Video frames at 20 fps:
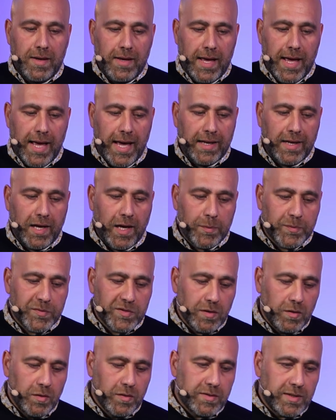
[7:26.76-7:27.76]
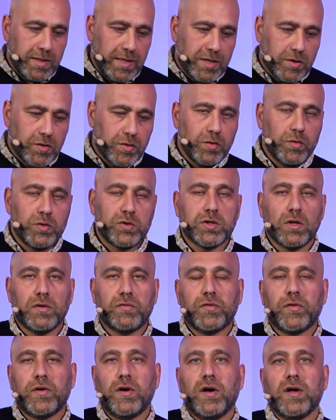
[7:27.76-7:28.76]
And absolutely crucial
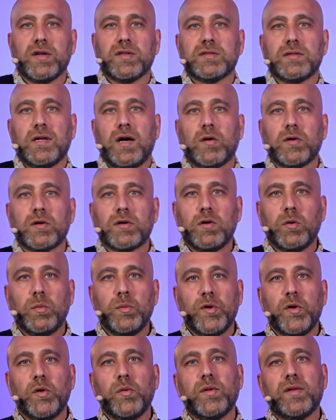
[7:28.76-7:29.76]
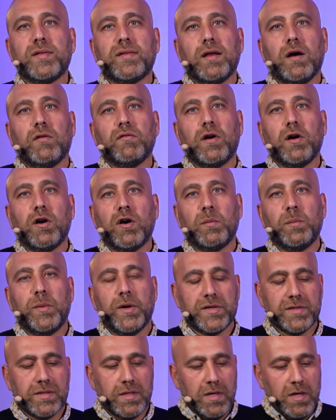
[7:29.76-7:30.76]
for us, our community of
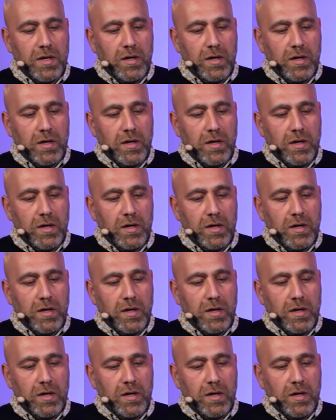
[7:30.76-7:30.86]
Urbers,